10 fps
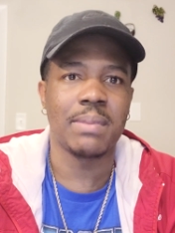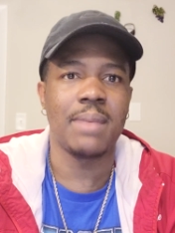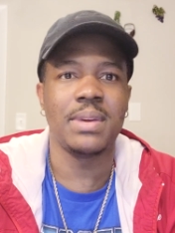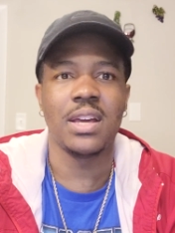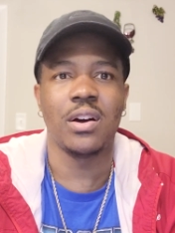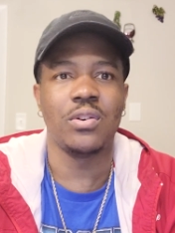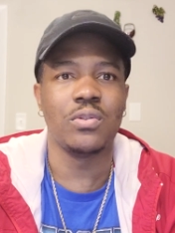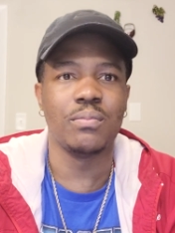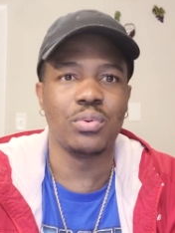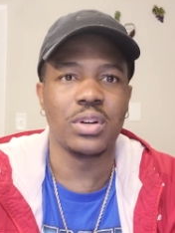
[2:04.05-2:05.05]
It might be your
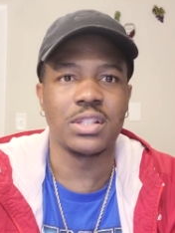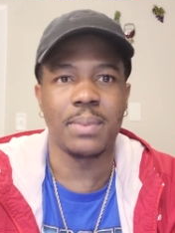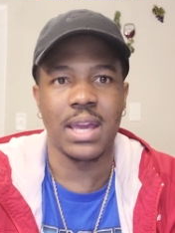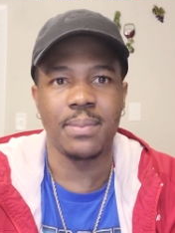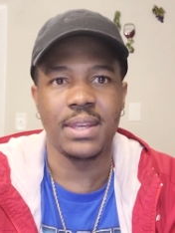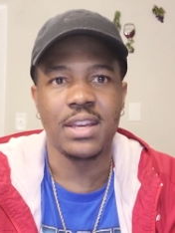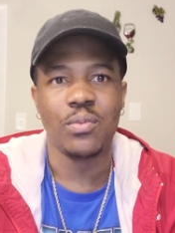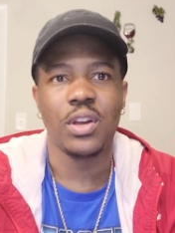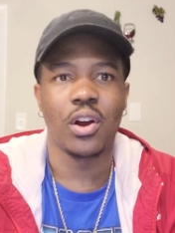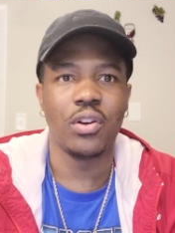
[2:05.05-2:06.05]
homeboy's baby.
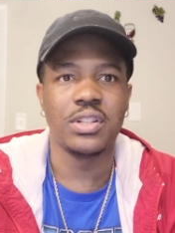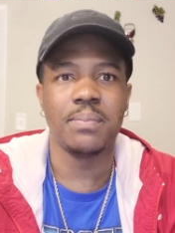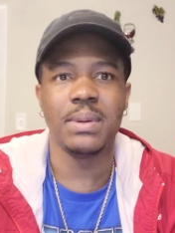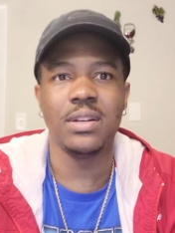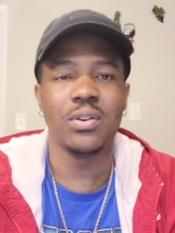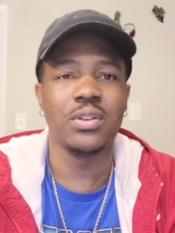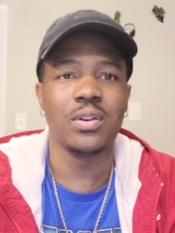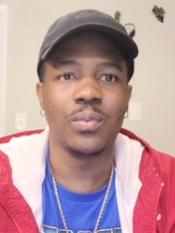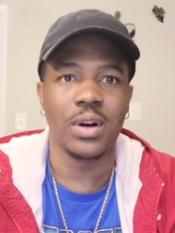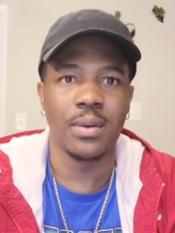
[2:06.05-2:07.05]
We heard you beating on
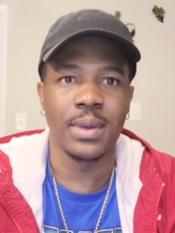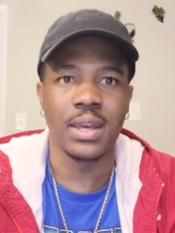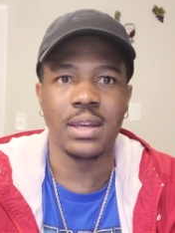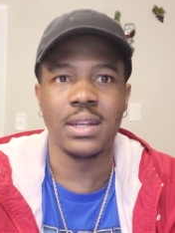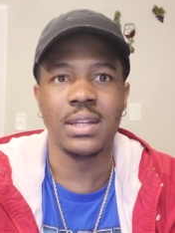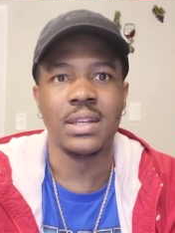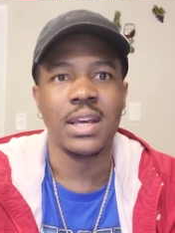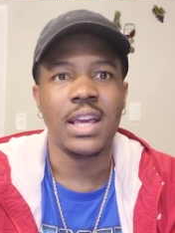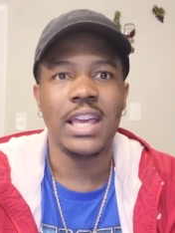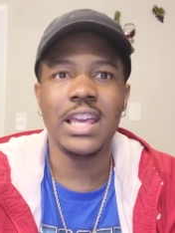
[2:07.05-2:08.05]
your woman, and
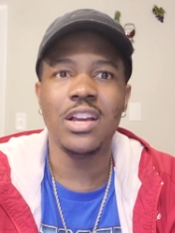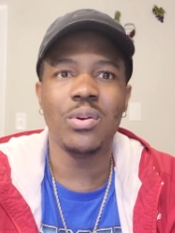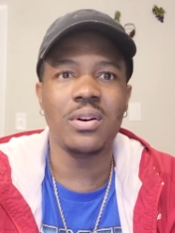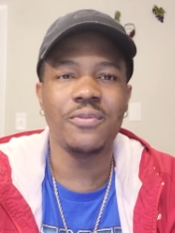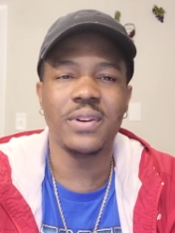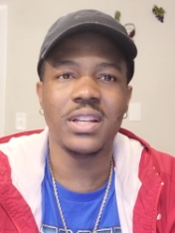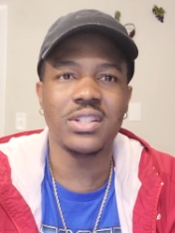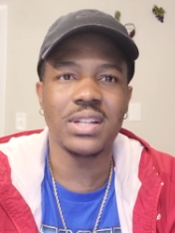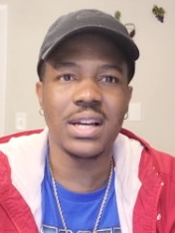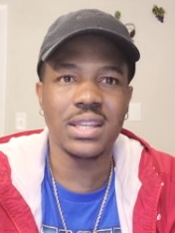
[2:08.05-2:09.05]
he going for the
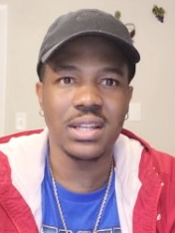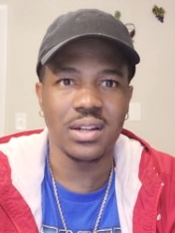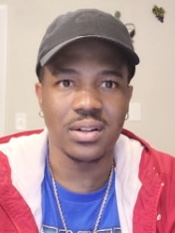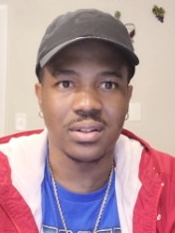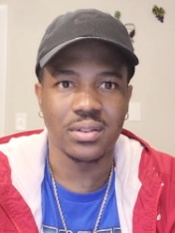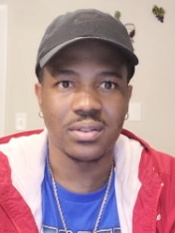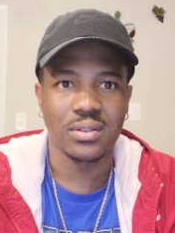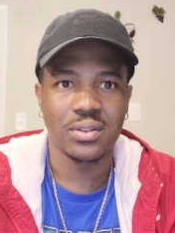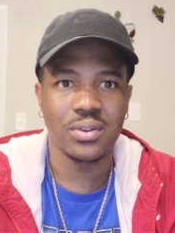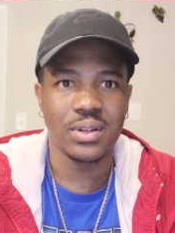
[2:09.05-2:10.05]
jugular
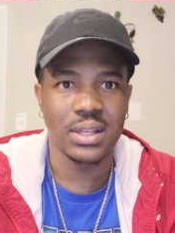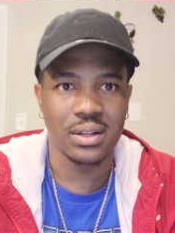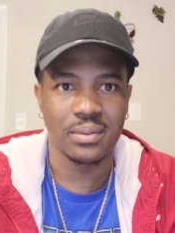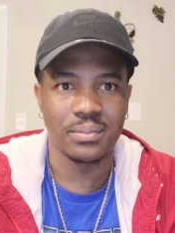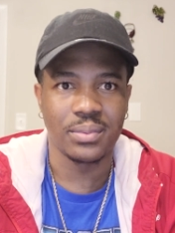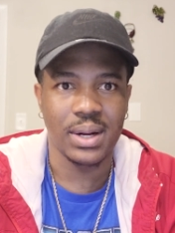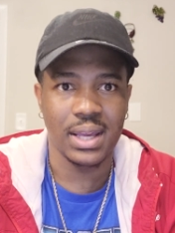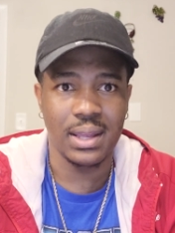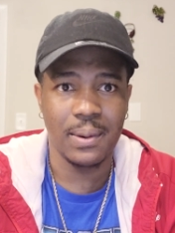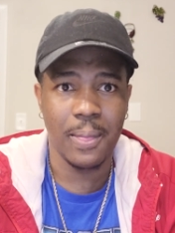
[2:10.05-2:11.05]
on him,
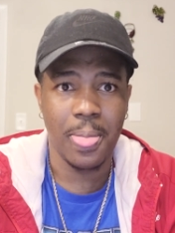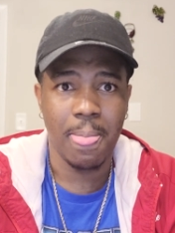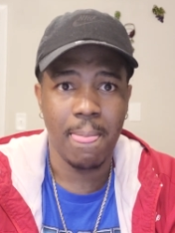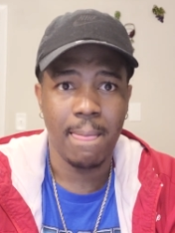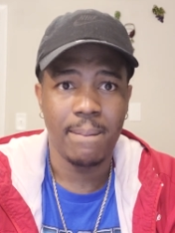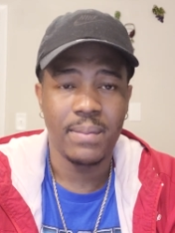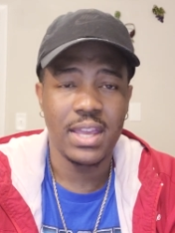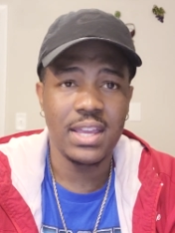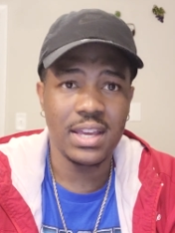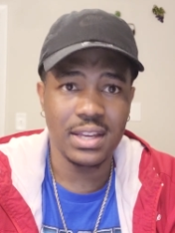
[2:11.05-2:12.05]
right?
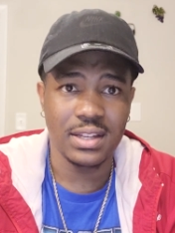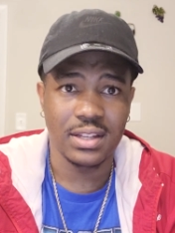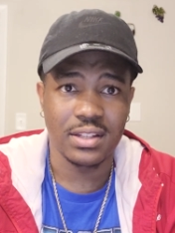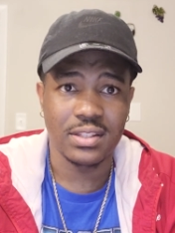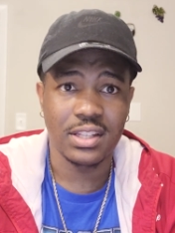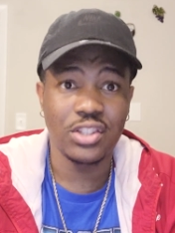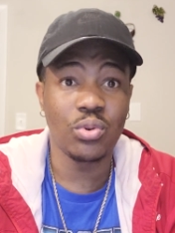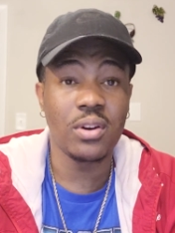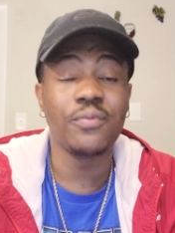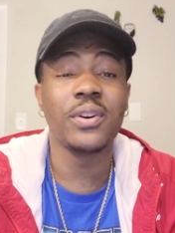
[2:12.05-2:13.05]
He is. He's
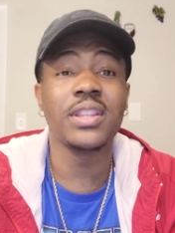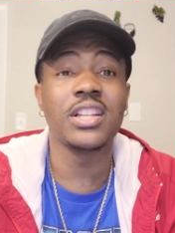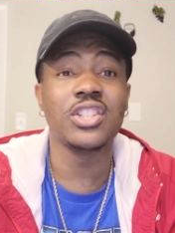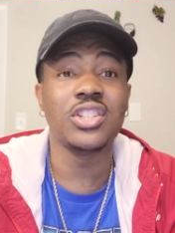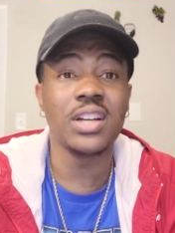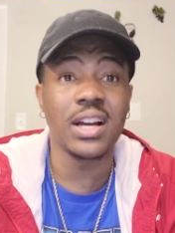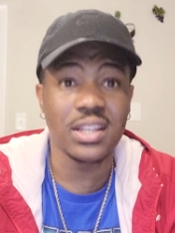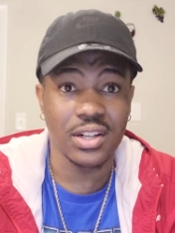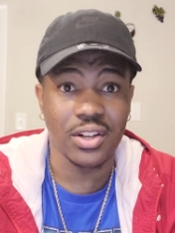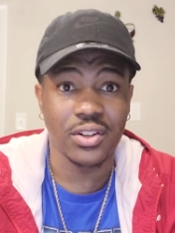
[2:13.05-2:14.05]
going for the
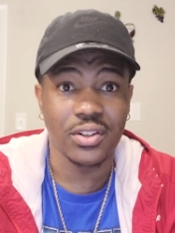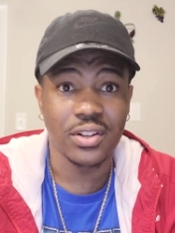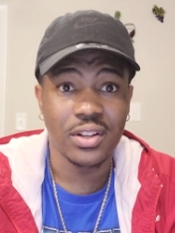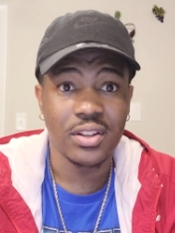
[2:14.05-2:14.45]
jugular.